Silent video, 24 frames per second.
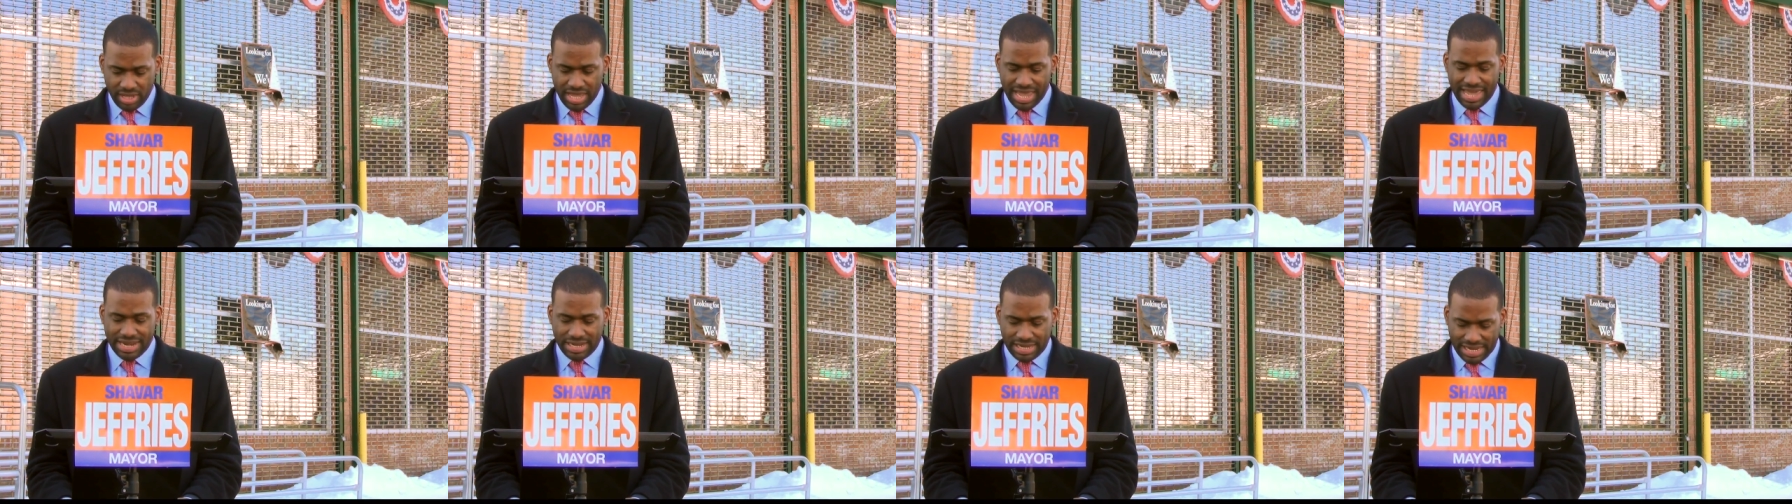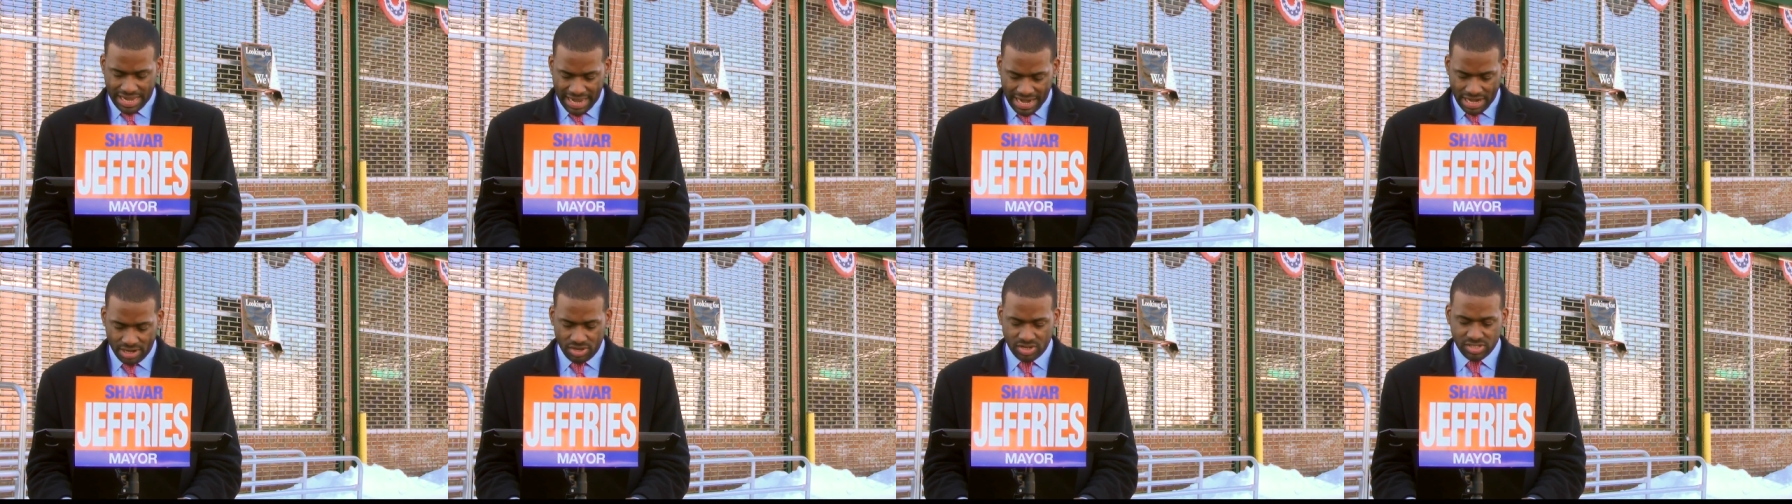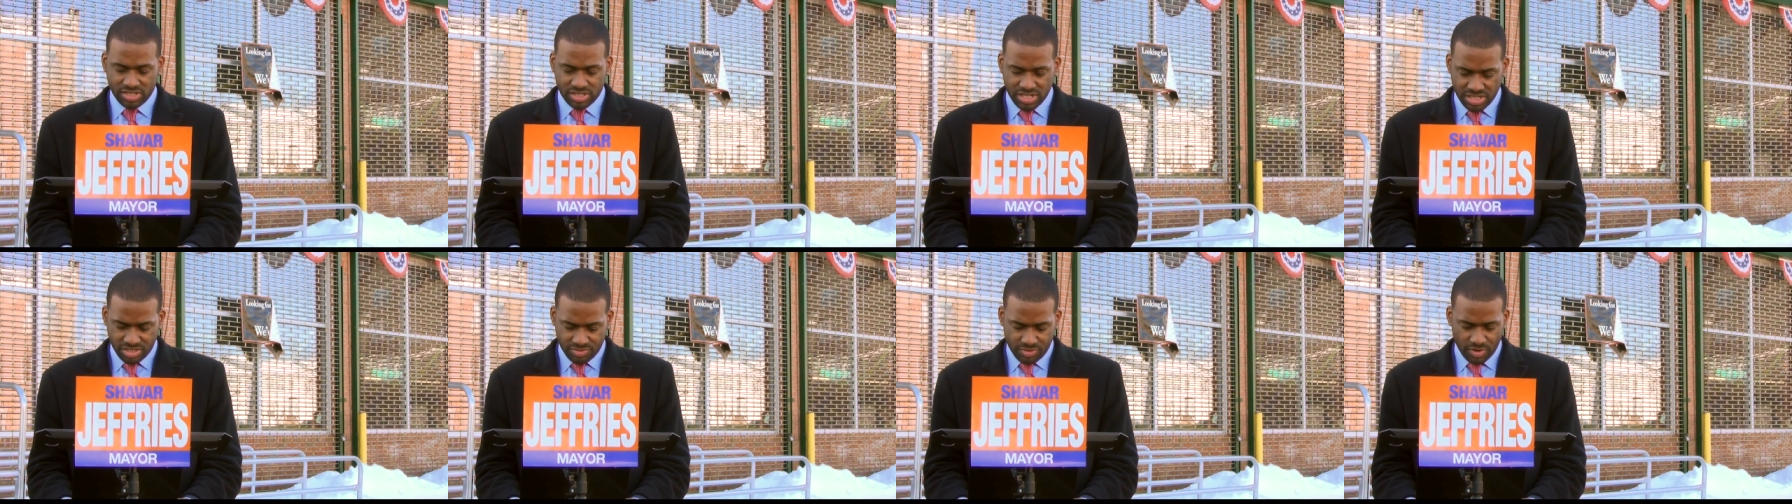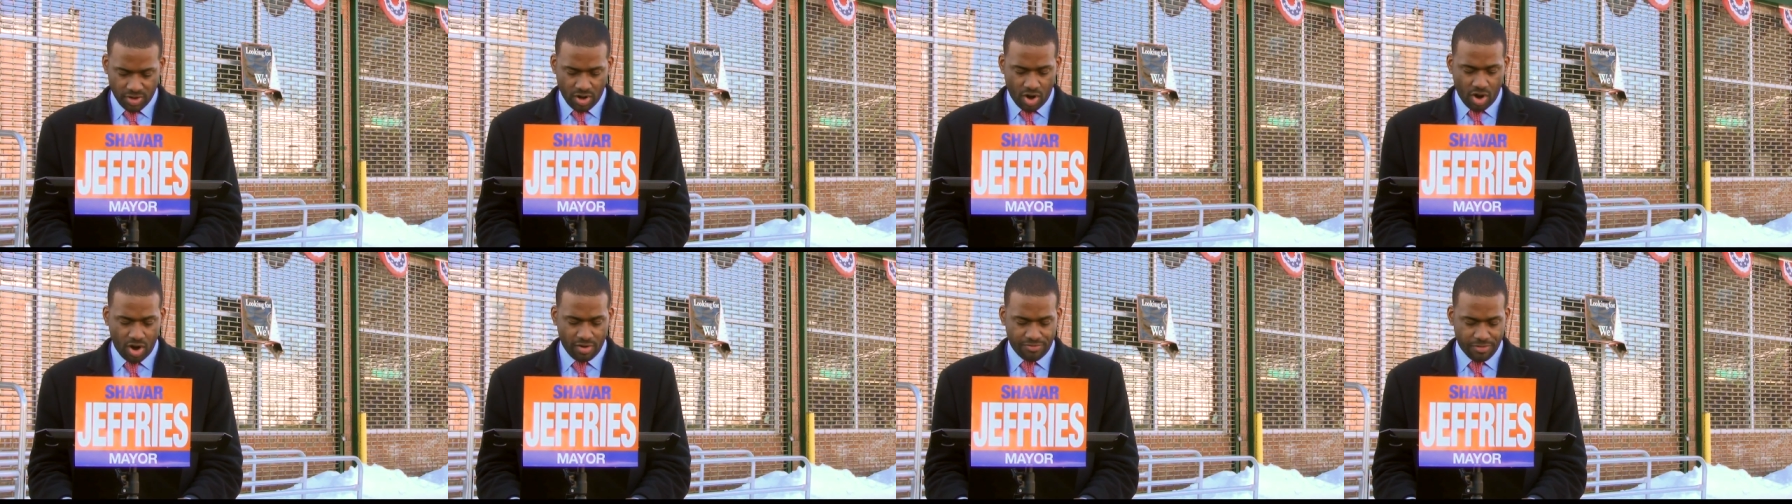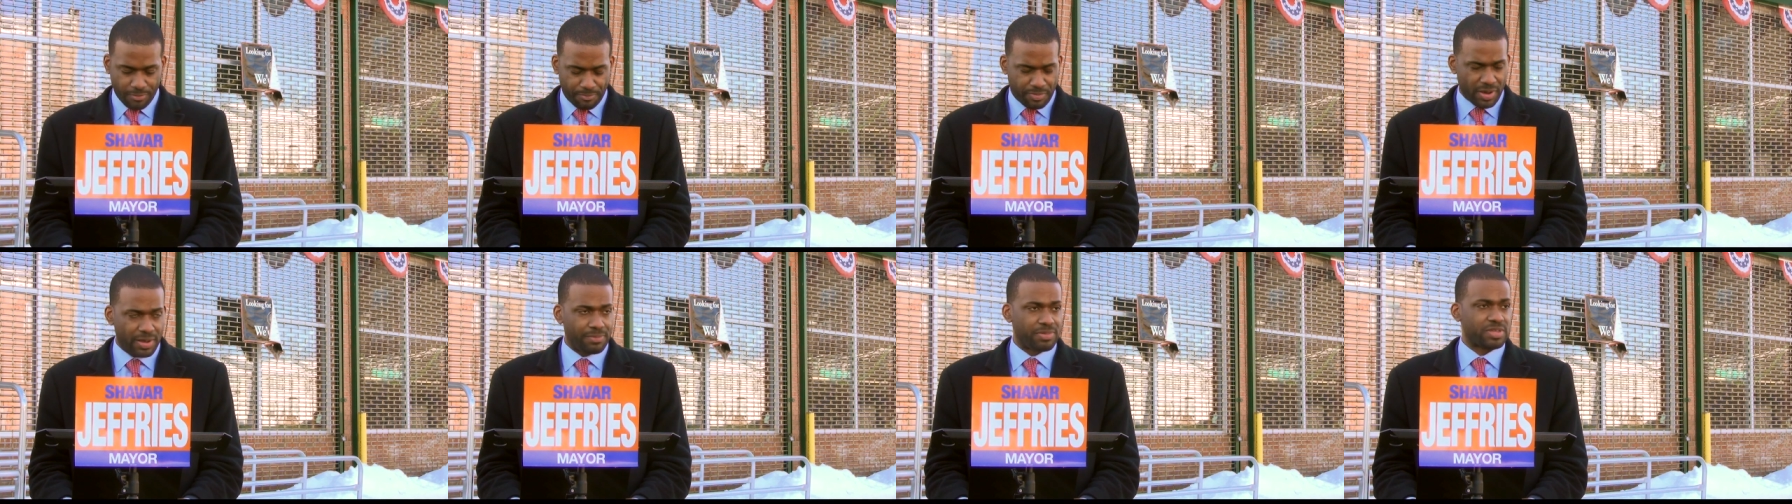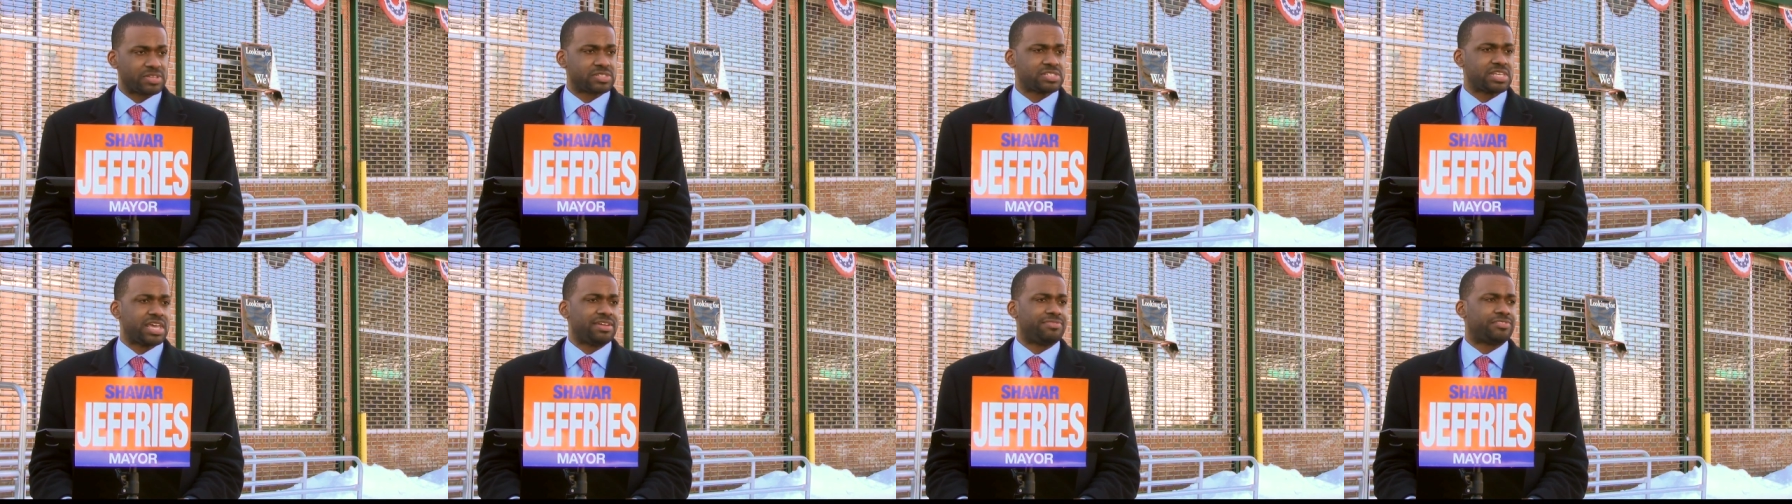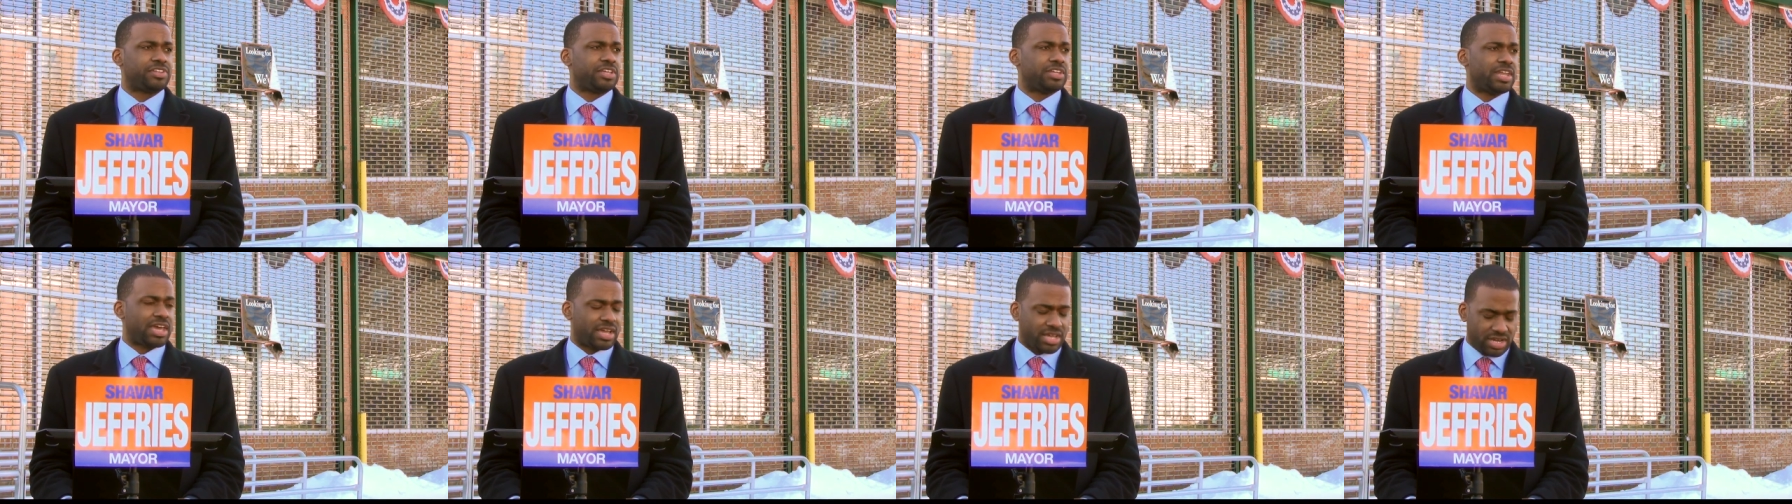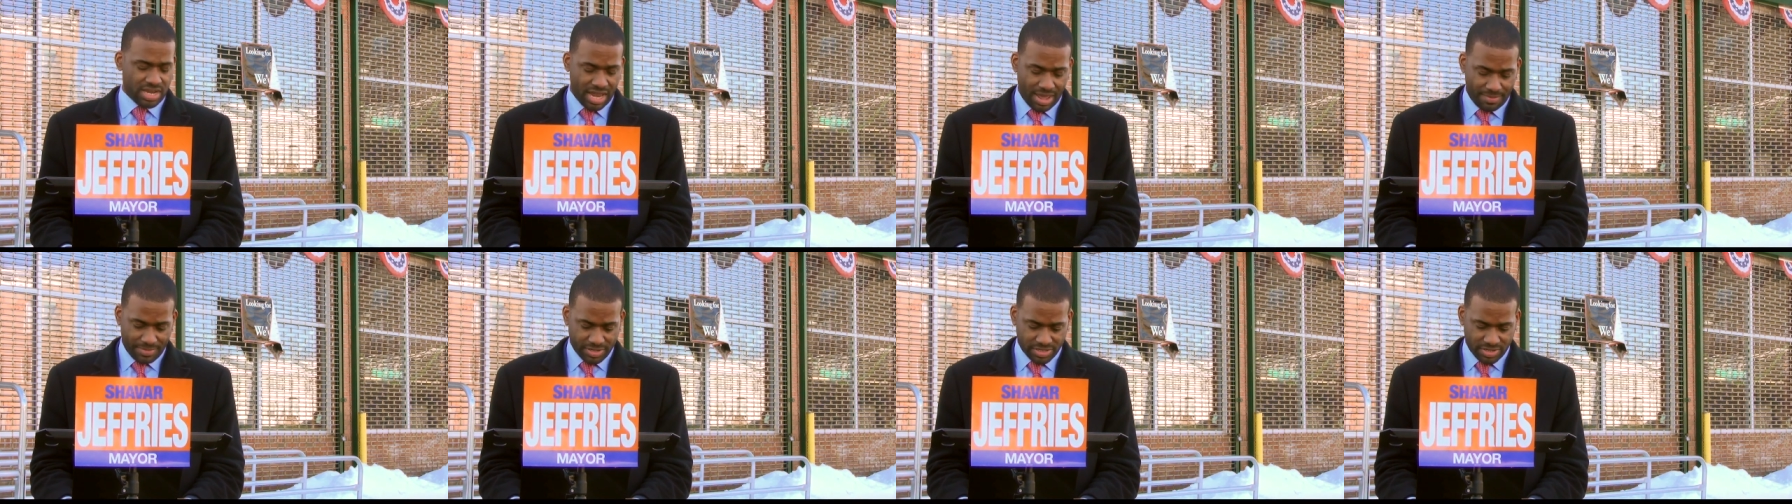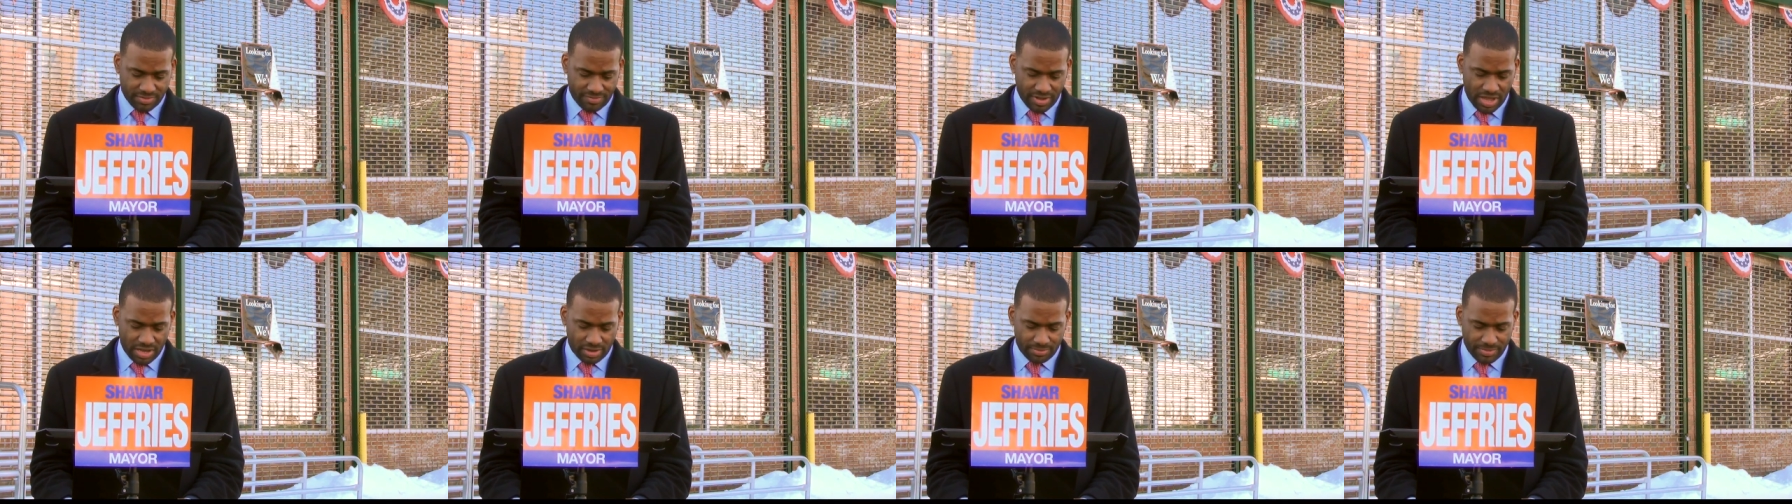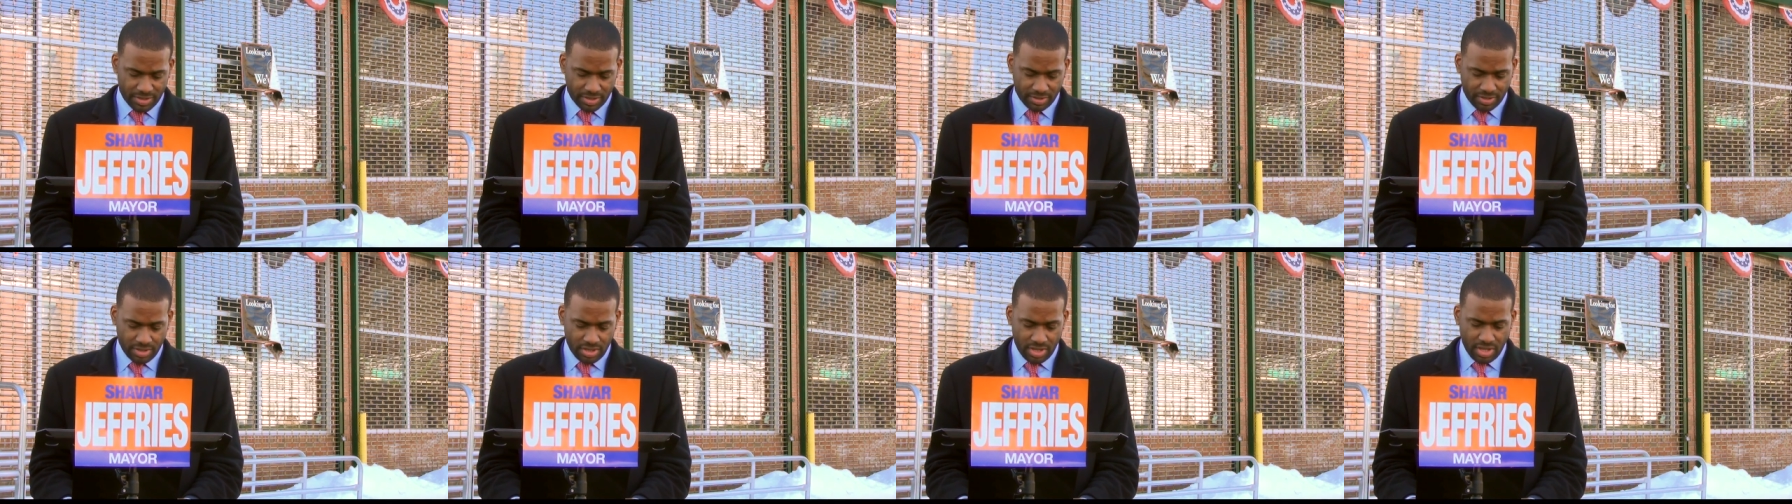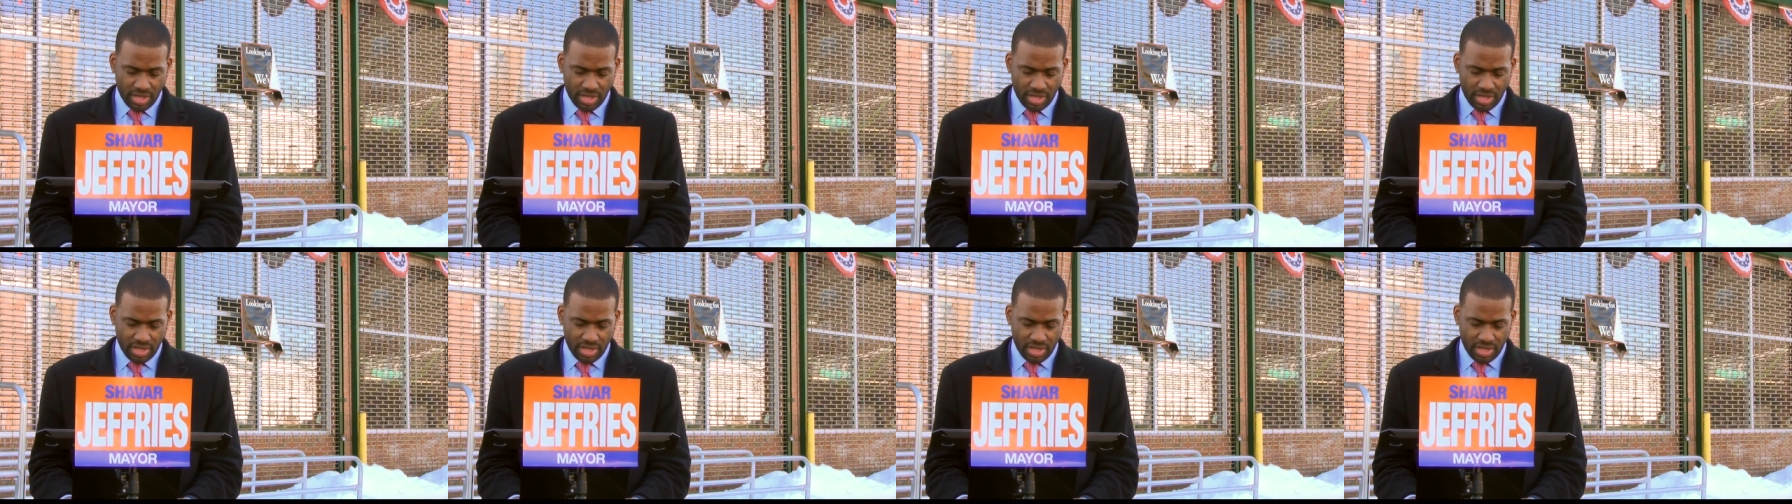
and careless disregard for public safety and economic development.